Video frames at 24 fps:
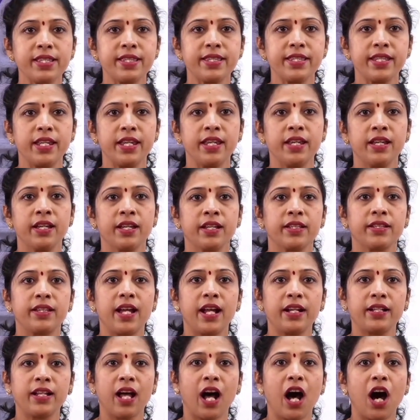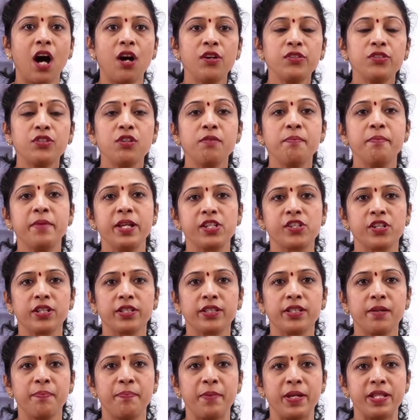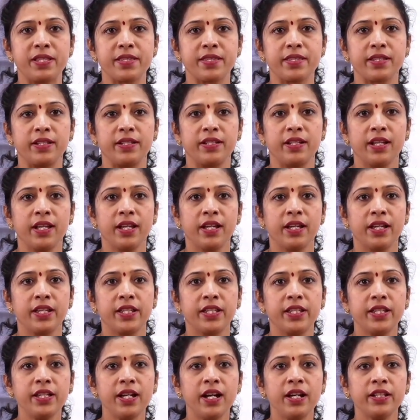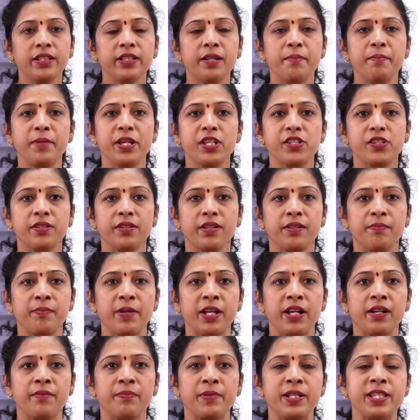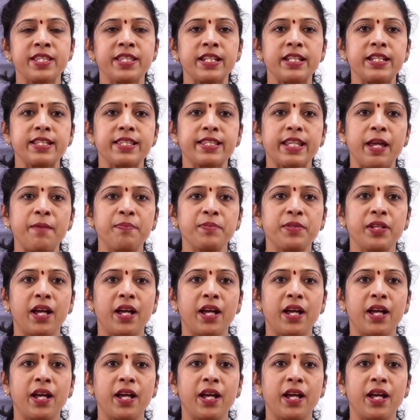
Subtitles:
see that how to measure the pencil. Here the pencil is kept